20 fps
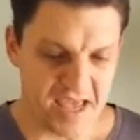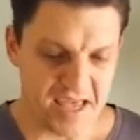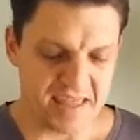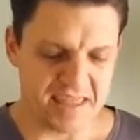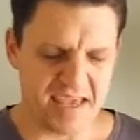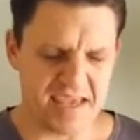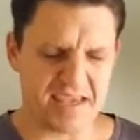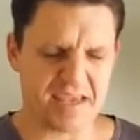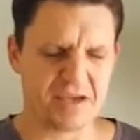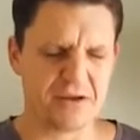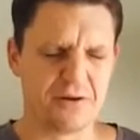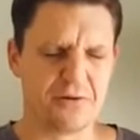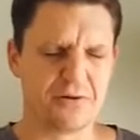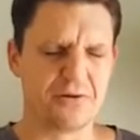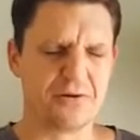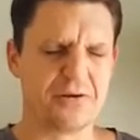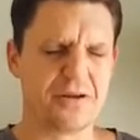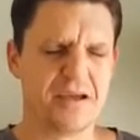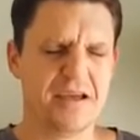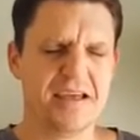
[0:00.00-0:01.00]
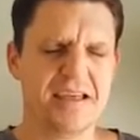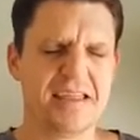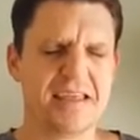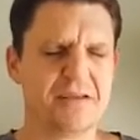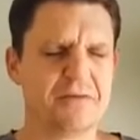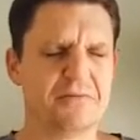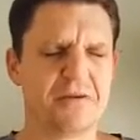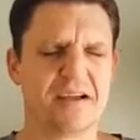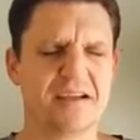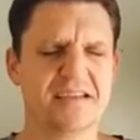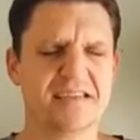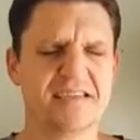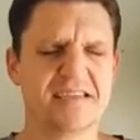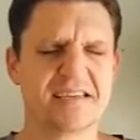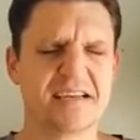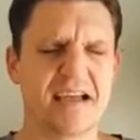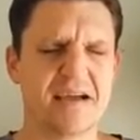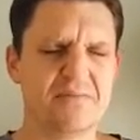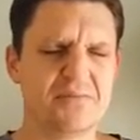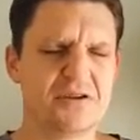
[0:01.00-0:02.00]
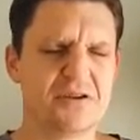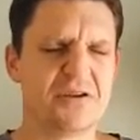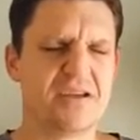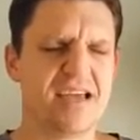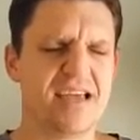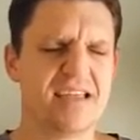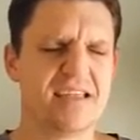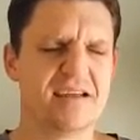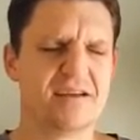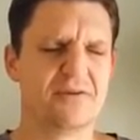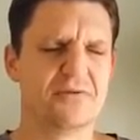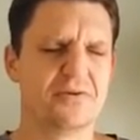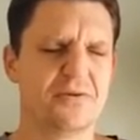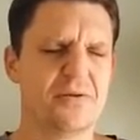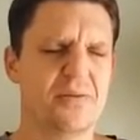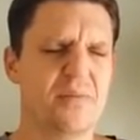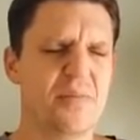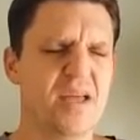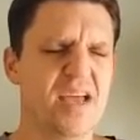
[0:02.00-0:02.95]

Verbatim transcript: Thank you, Lord, that we can just come together, Lord